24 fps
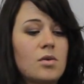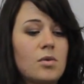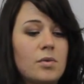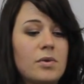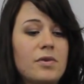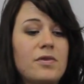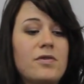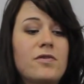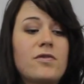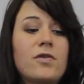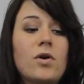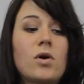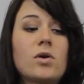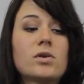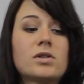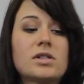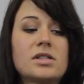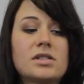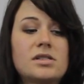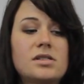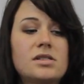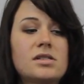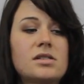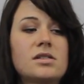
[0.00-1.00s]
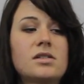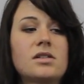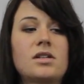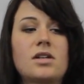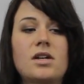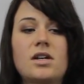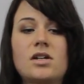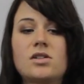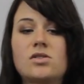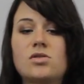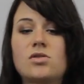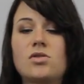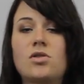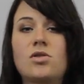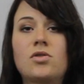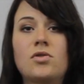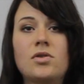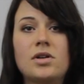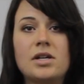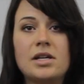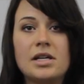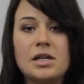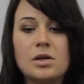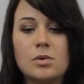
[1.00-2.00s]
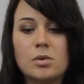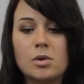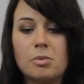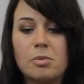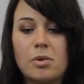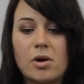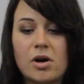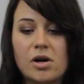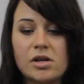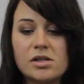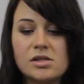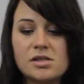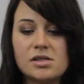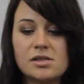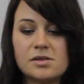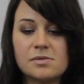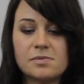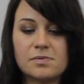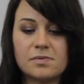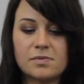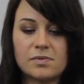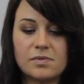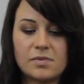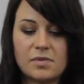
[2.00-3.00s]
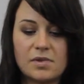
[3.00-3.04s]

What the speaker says: we fold it into 3 equal parts.